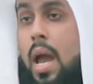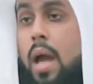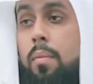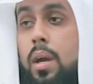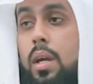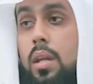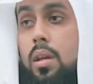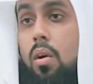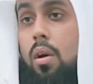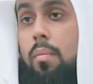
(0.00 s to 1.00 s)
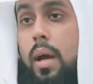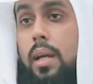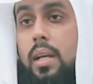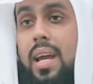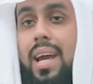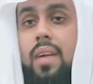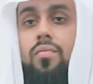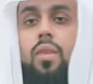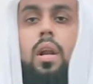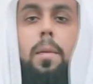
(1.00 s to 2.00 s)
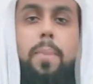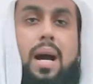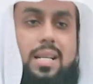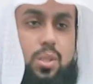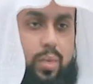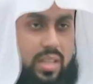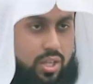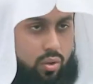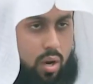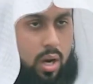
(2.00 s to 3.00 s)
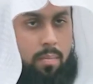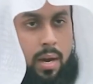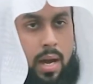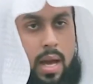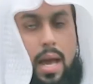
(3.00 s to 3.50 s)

and may He the Almighty envelop us with His rahmah,